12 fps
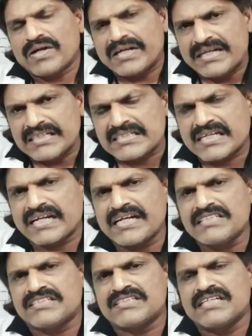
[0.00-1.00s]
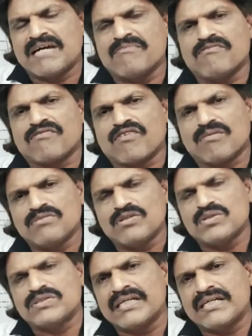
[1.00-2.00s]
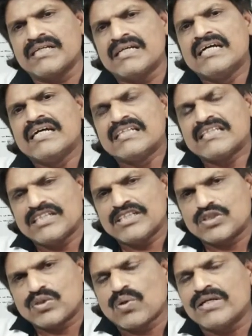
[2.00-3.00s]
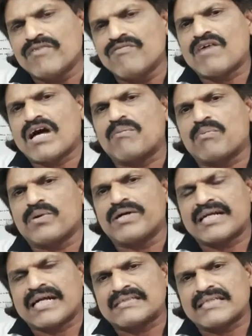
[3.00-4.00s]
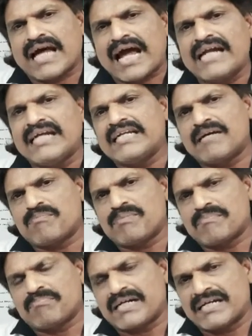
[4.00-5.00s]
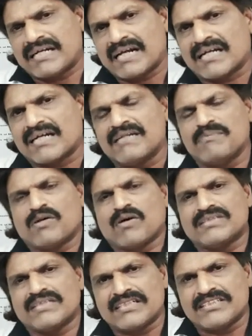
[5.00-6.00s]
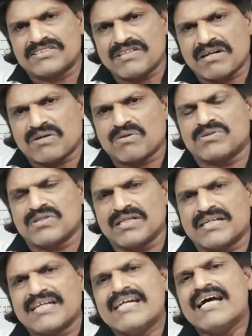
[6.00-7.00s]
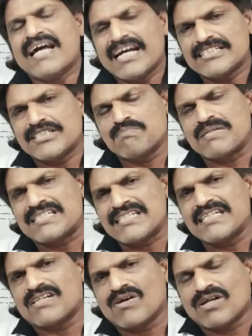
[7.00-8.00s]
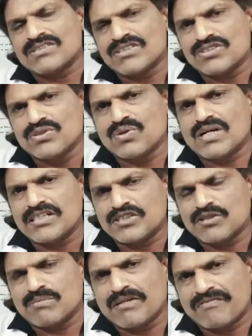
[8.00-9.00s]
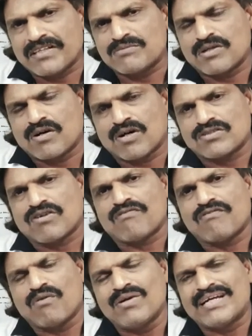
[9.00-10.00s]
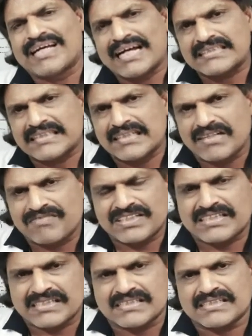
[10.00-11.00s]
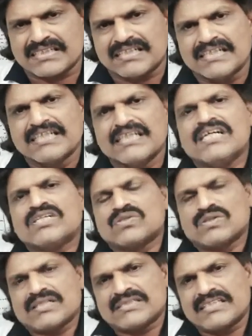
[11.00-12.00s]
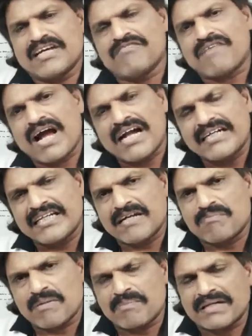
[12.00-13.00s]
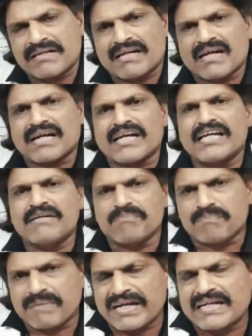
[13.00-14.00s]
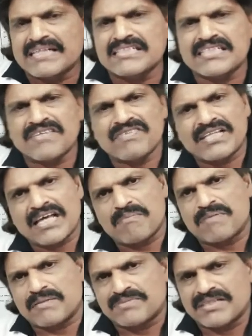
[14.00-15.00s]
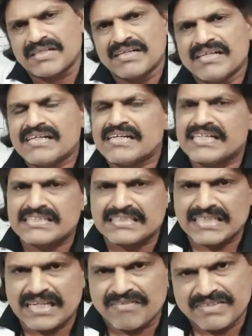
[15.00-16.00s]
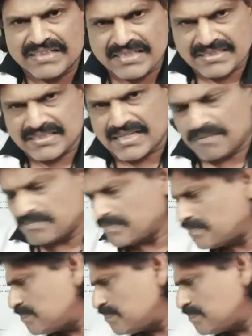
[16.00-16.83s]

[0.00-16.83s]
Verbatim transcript: discourage them from using the sodium valproate as an anti-epileptic drug because it is teratogenic, especially it causes neural tube defects because of folic acid deficiency. So the safe anti-epileptic drug in pregnancy with epilepsy is levetiracetam.